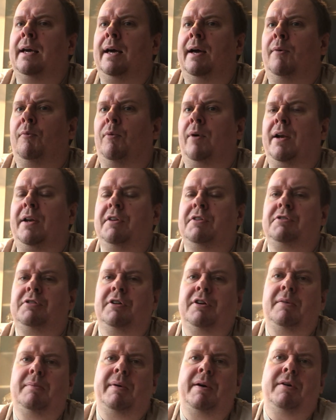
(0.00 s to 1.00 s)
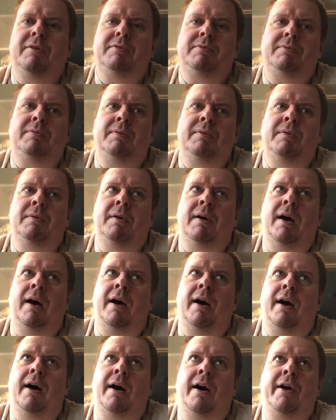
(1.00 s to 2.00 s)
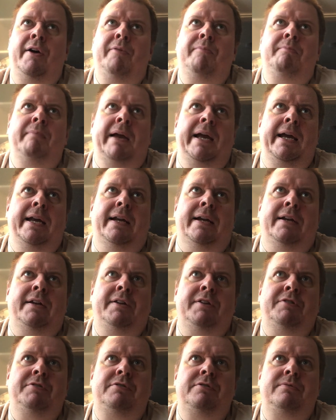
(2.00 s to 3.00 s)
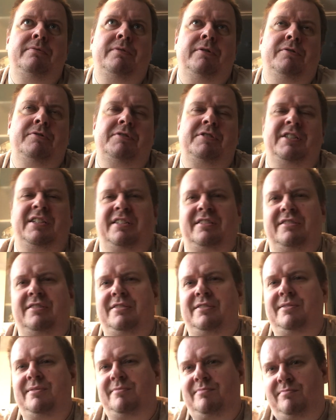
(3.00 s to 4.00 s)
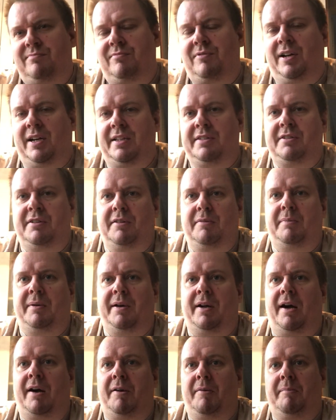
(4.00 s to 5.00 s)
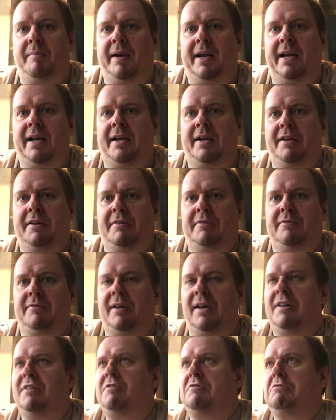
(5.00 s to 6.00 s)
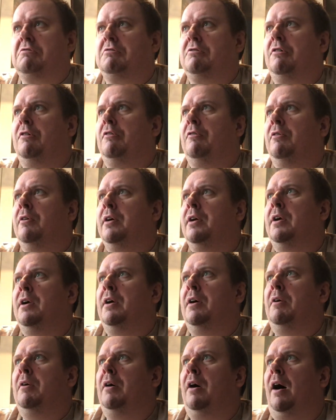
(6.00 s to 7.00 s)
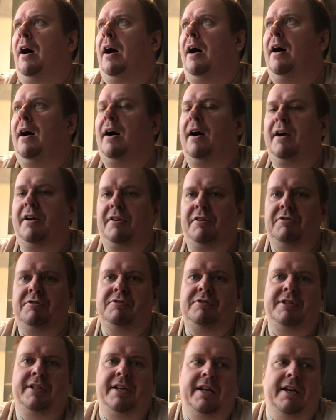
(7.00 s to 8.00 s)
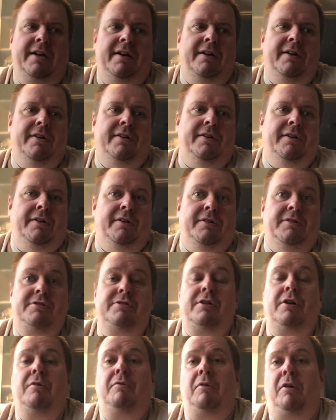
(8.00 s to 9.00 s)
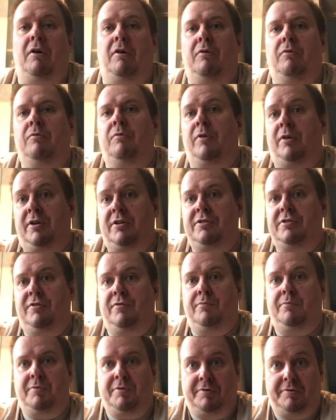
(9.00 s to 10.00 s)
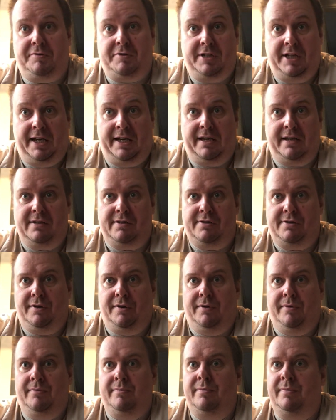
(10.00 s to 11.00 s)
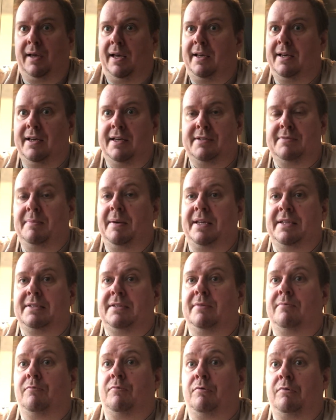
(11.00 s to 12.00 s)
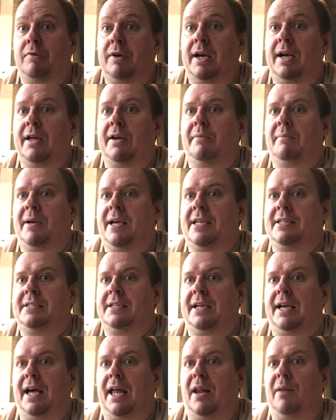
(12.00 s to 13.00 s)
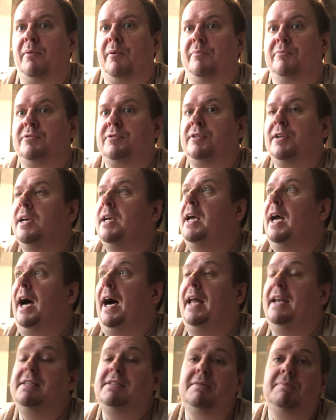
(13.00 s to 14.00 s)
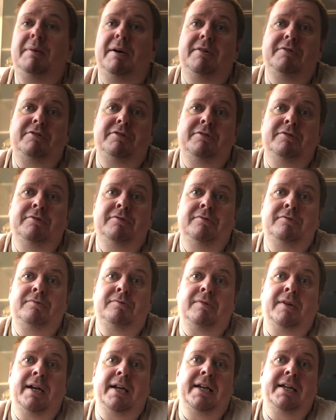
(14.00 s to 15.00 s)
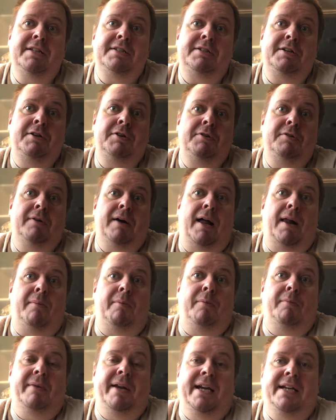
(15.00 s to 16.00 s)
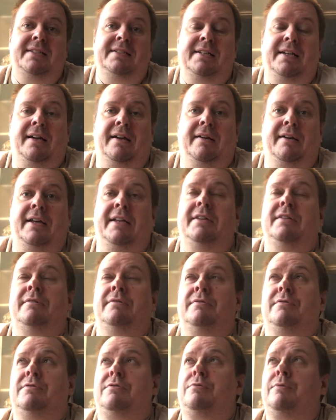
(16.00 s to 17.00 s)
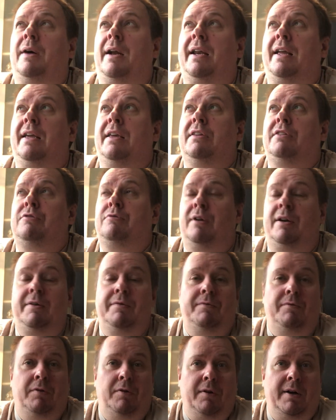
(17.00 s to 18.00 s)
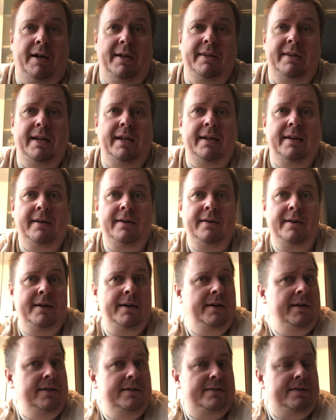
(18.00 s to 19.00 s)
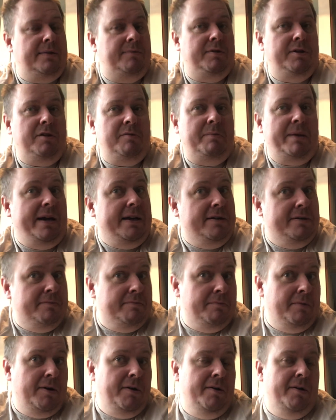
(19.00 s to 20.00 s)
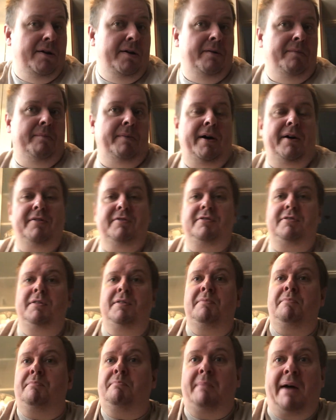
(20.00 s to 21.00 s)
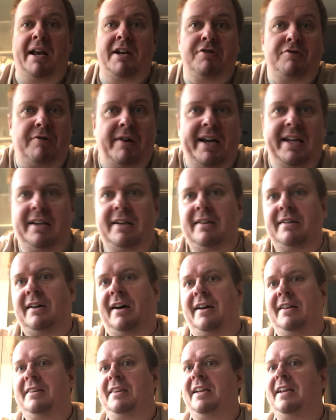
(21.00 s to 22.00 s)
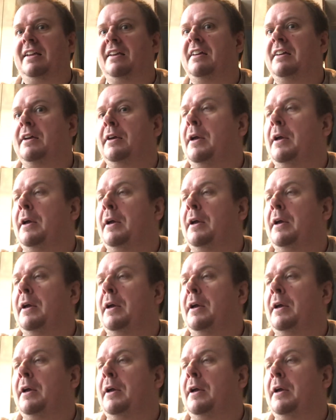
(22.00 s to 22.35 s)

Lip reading: When you talk about Iron Maiden, you don't just really talk about Iron Maiden. You can also consider the solo works of Bruce Dickinson. He has made some really amazing albums and is about to release a new album next year in 2024, I think. Something about Mandrake, I think.